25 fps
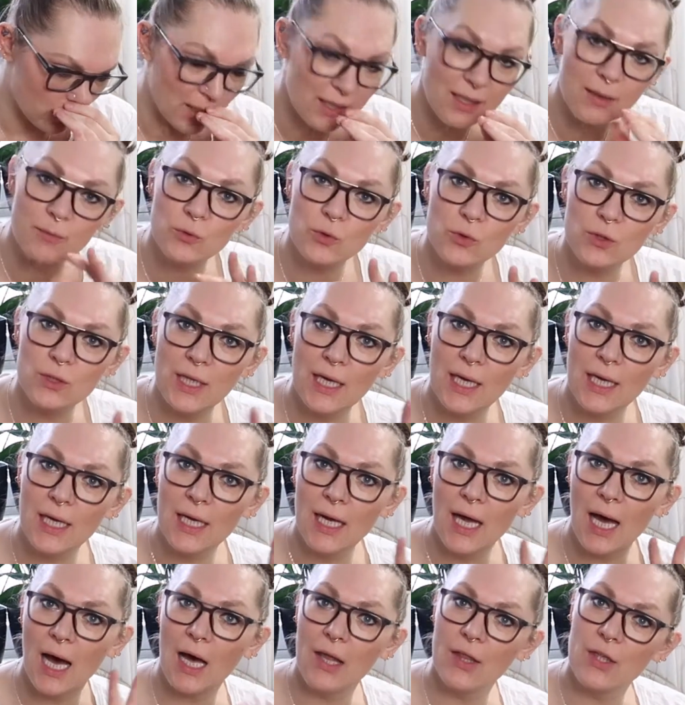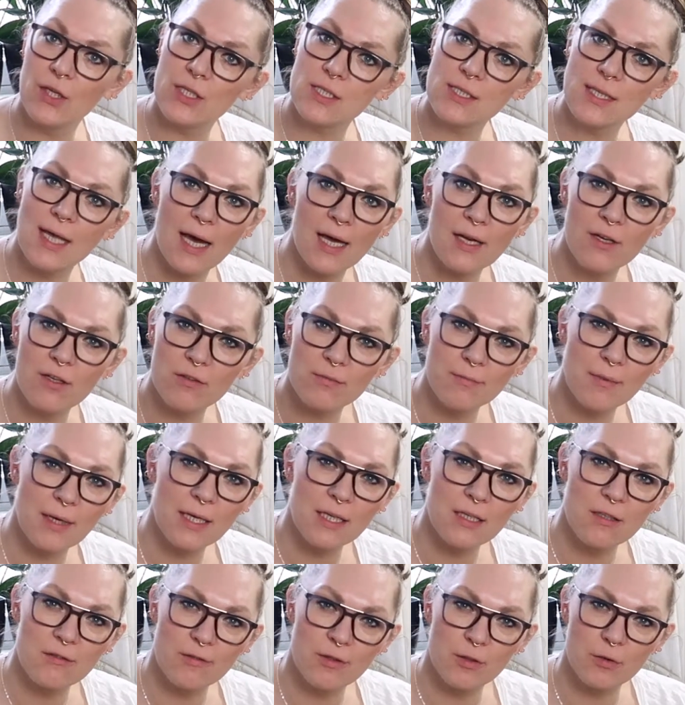welcome to the other side of my
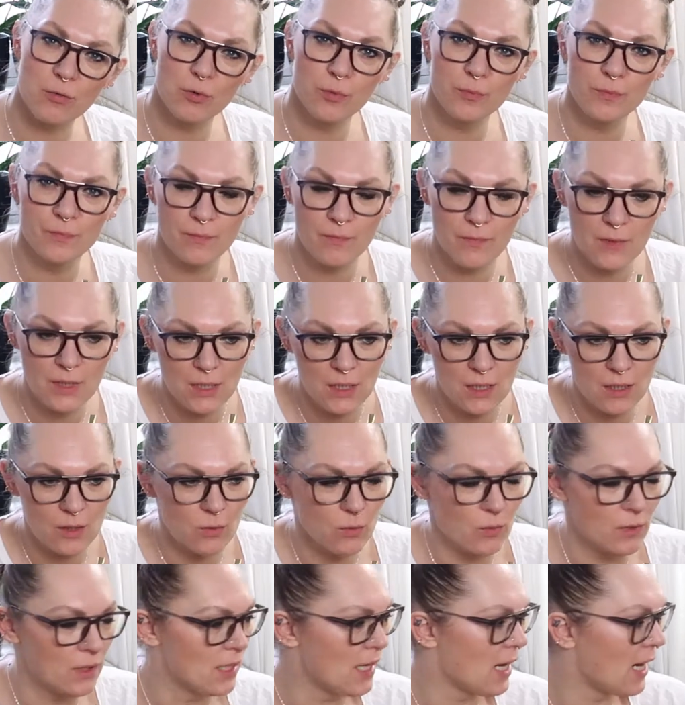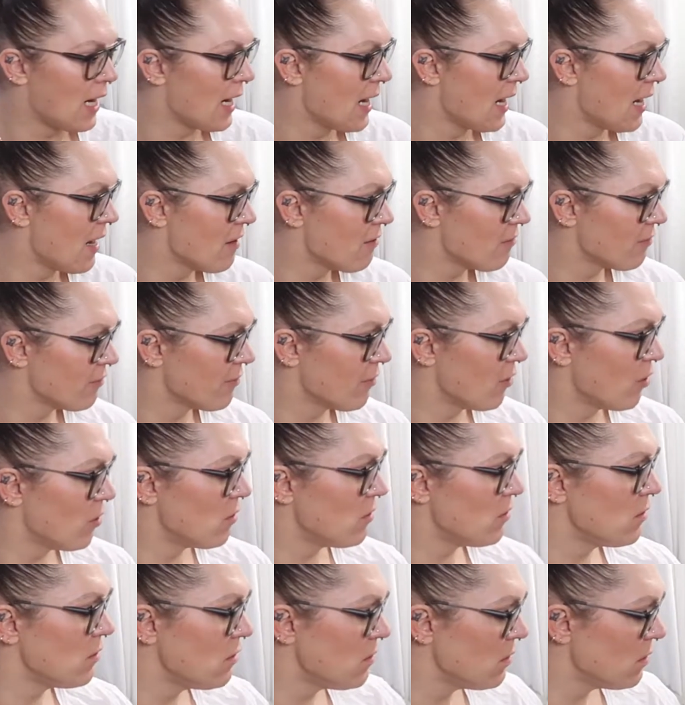living room where I have
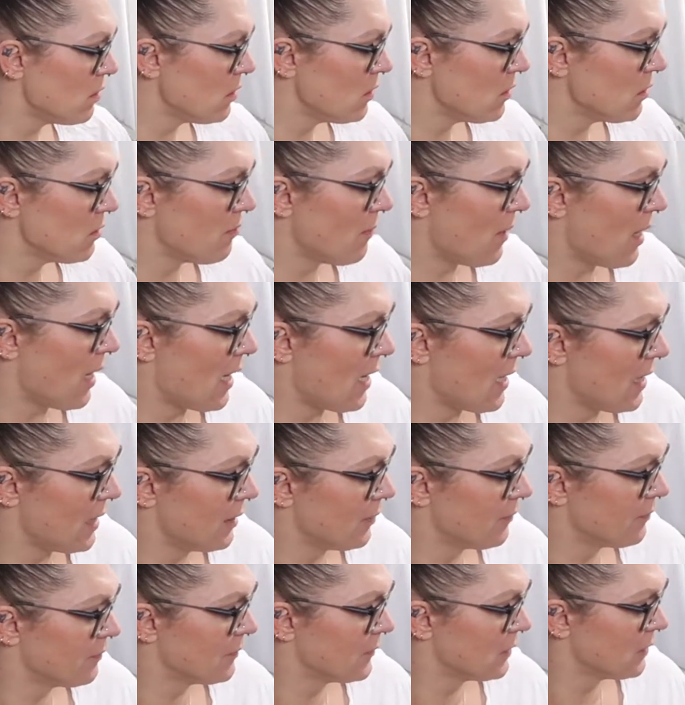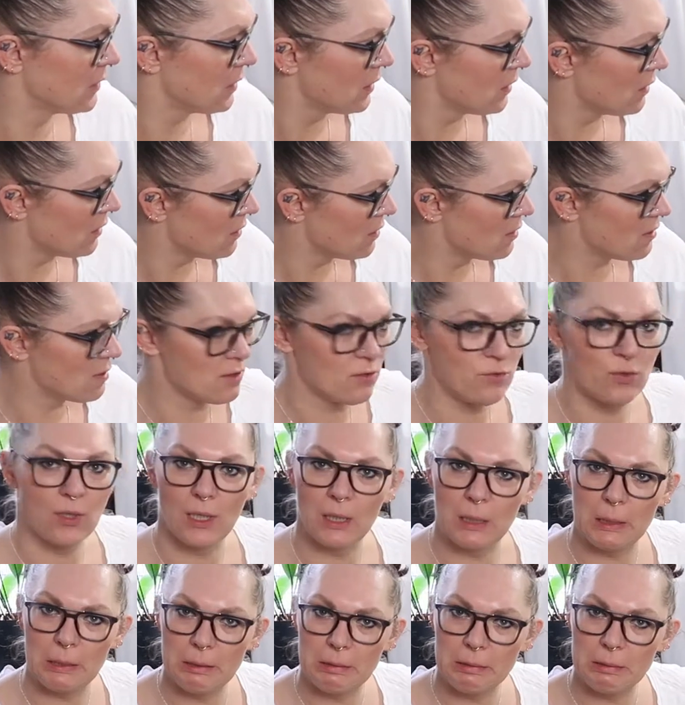all my
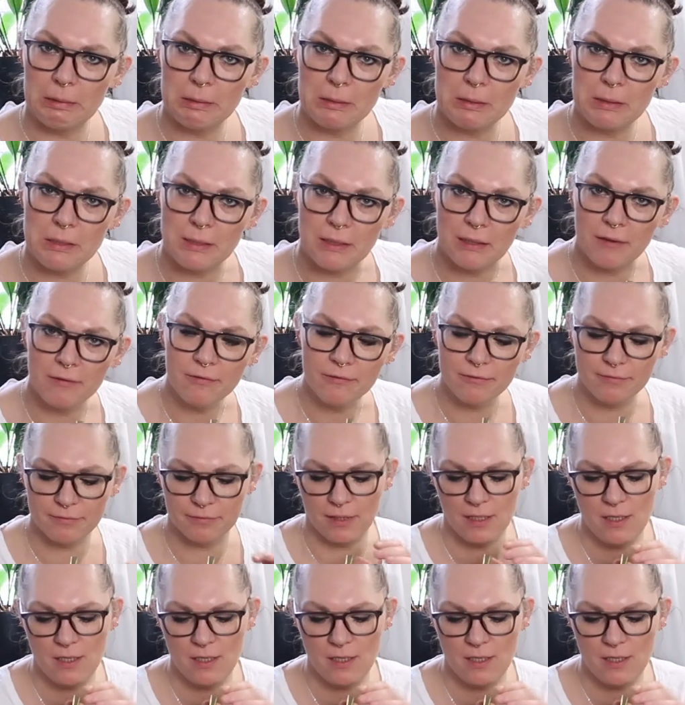strange stuff.